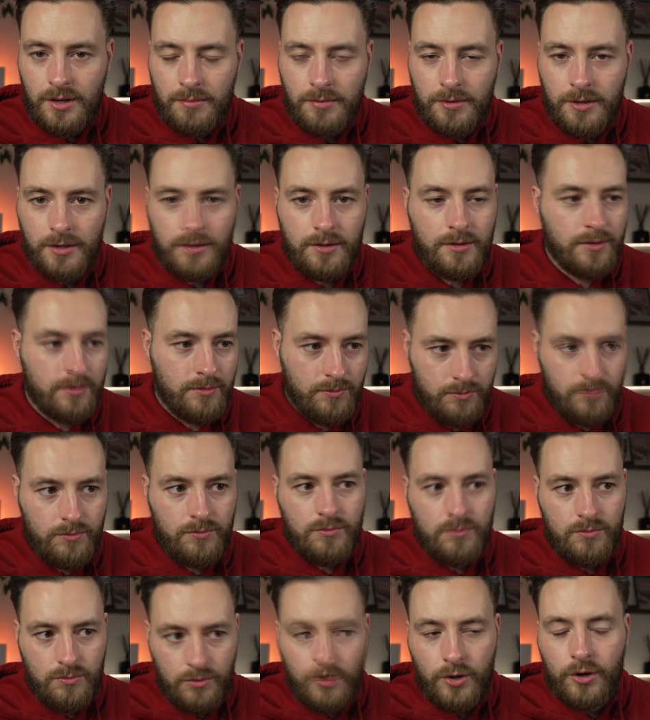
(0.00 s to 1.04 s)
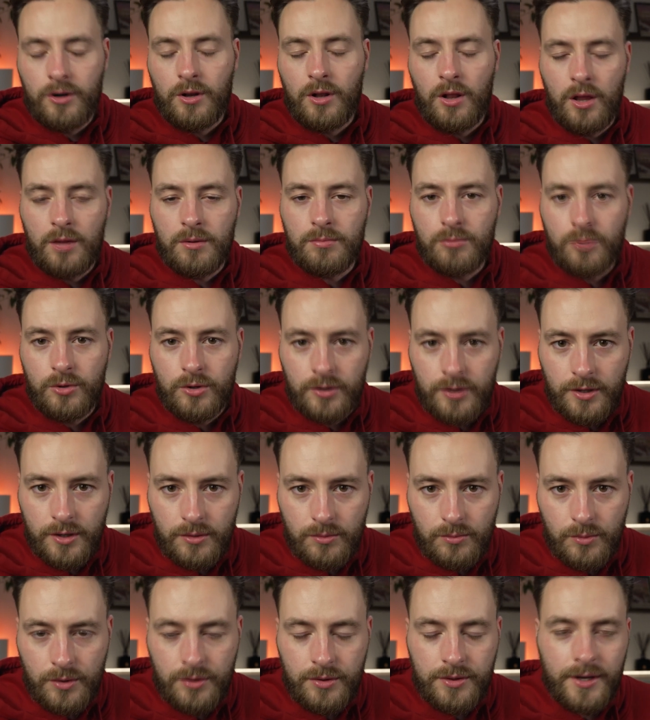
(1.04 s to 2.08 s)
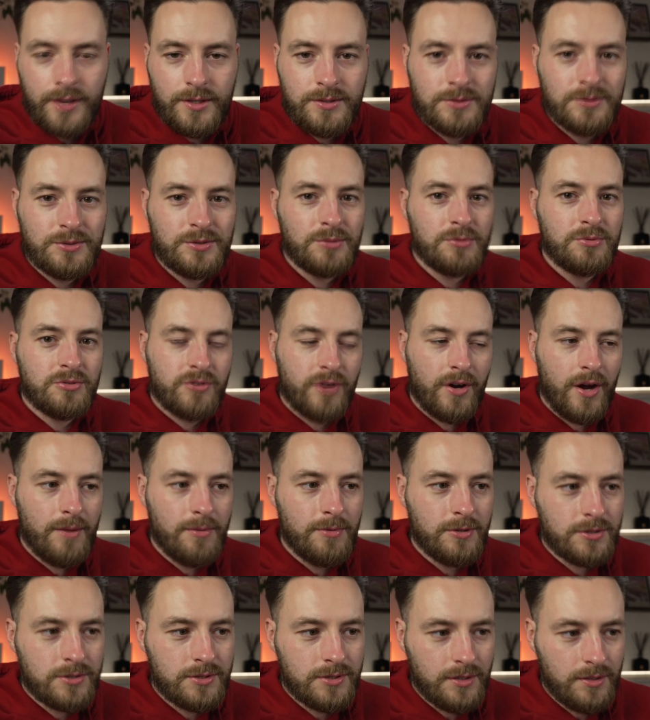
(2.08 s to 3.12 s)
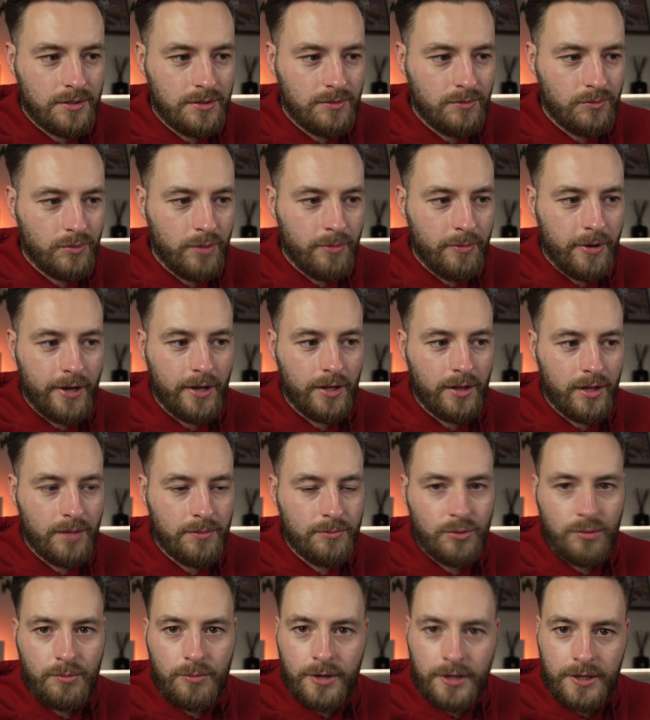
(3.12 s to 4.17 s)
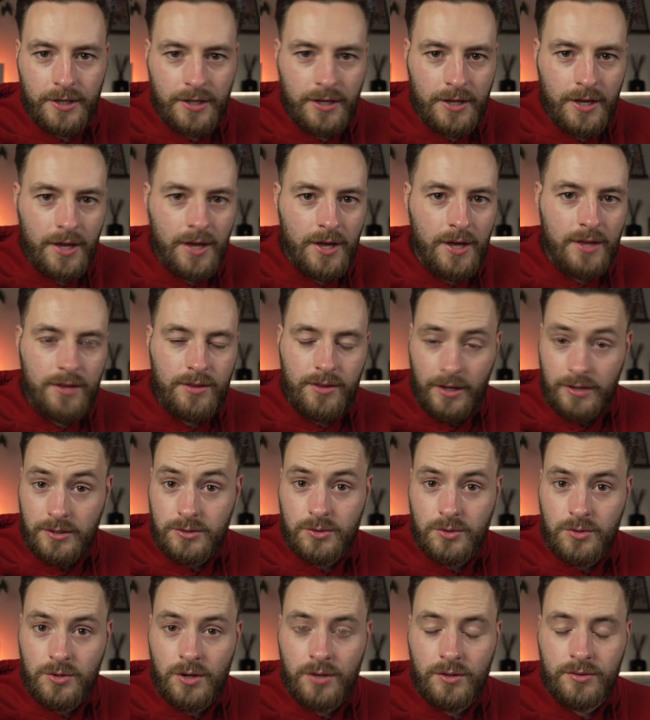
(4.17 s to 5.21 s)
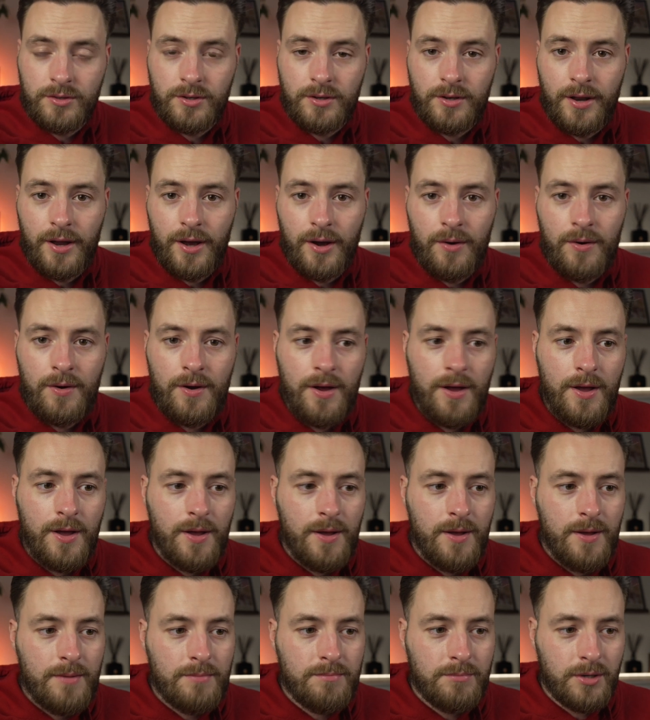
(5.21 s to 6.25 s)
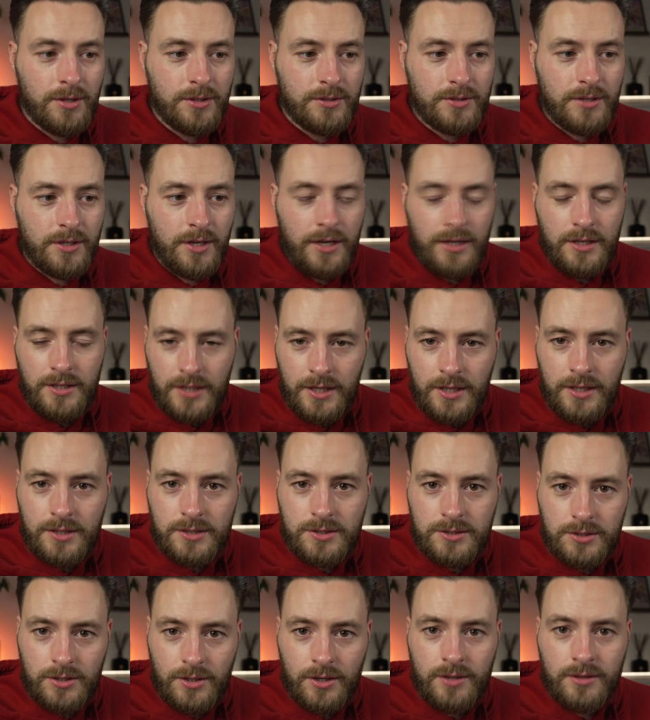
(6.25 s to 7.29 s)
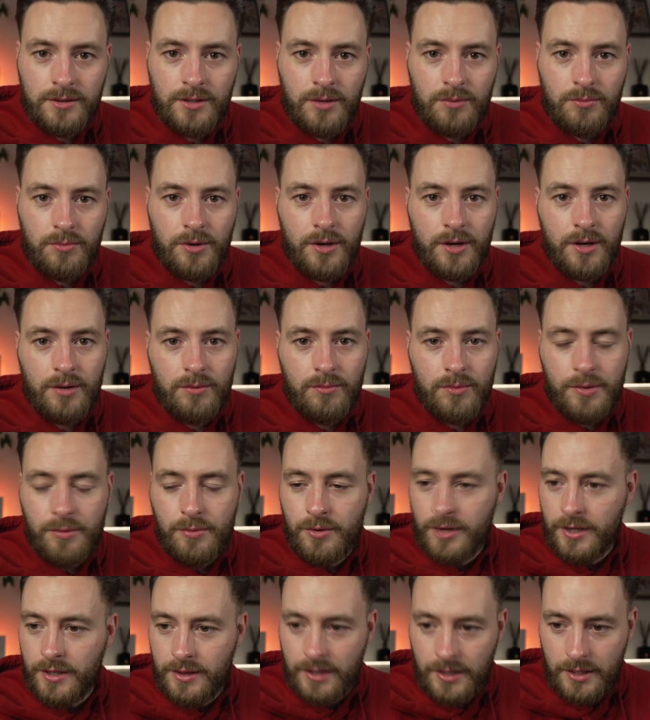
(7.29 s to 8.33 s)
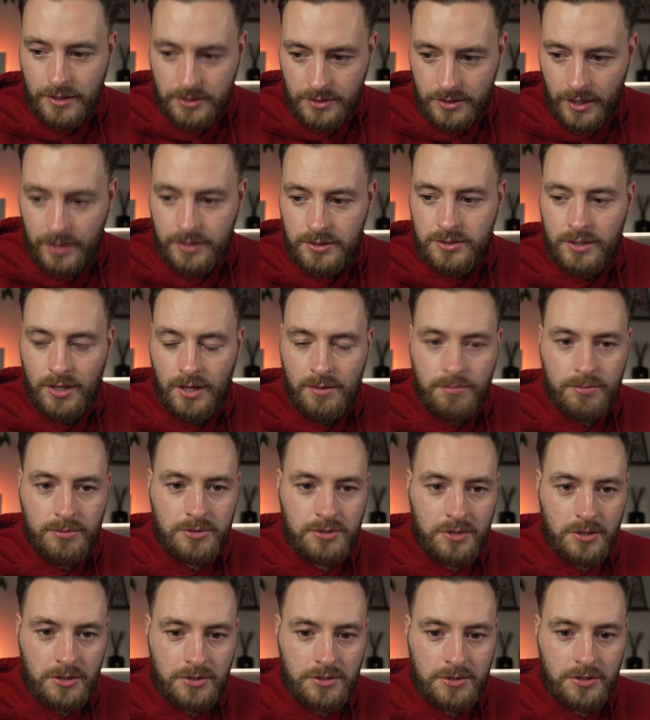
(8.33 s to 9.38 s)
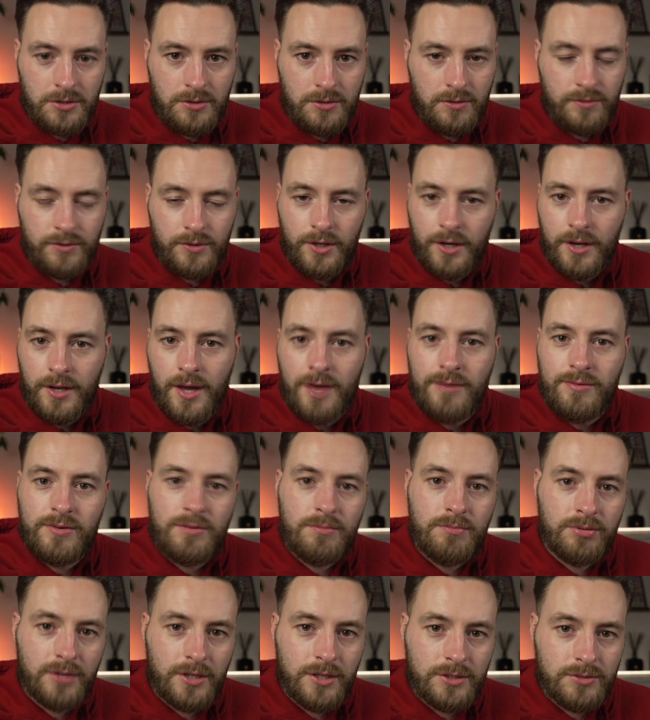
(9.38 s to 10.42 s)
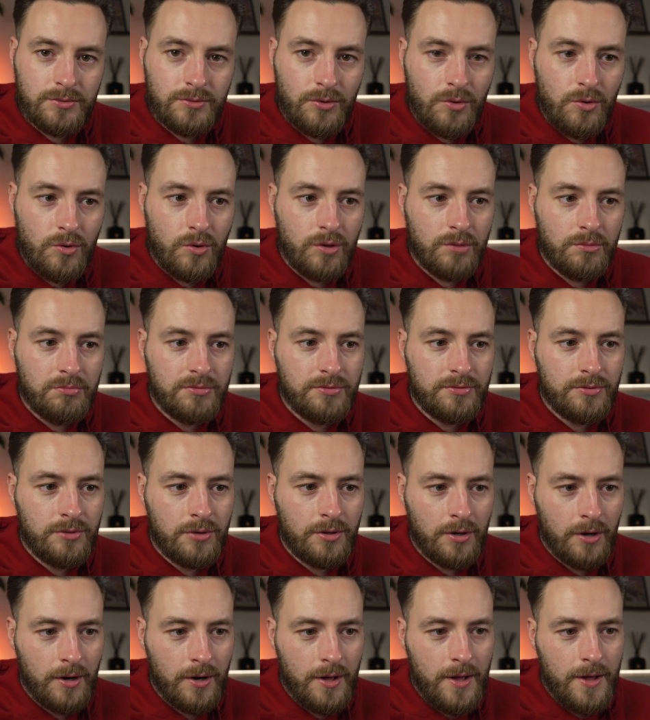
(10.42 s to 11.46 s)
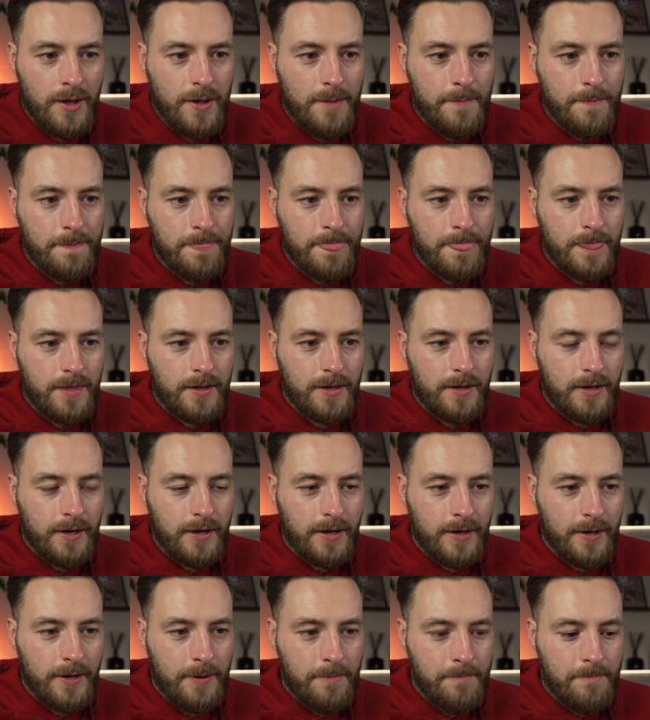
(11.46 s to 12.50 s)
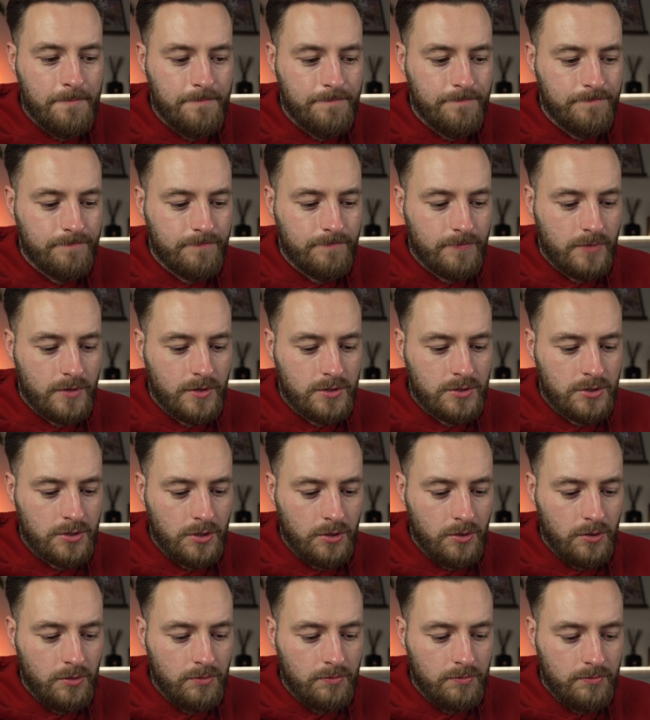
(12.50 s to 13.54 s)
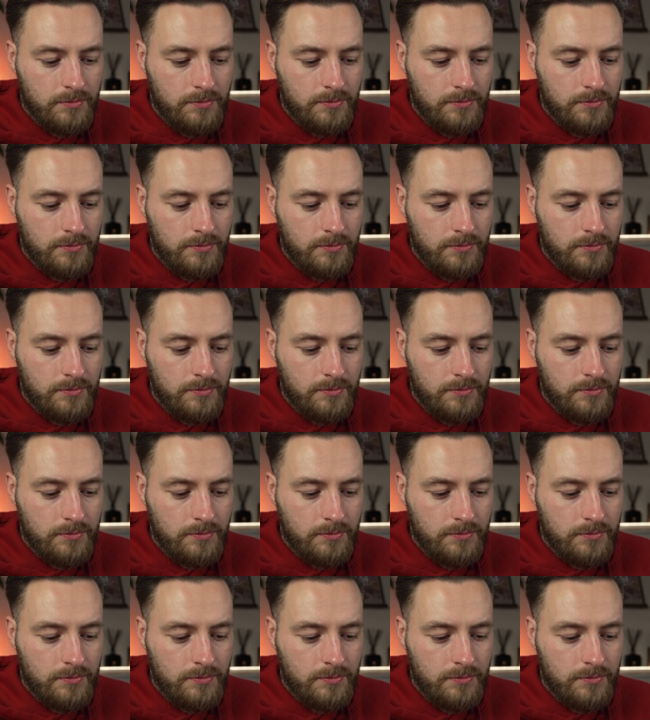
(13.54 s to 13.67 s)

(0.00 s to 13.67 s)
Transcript: I mean, we're a lot more than 1,000 subscribers and we make a lot more money thanks to content now. But it didn't start that way. We were at the exact same position of not having pressed record before. So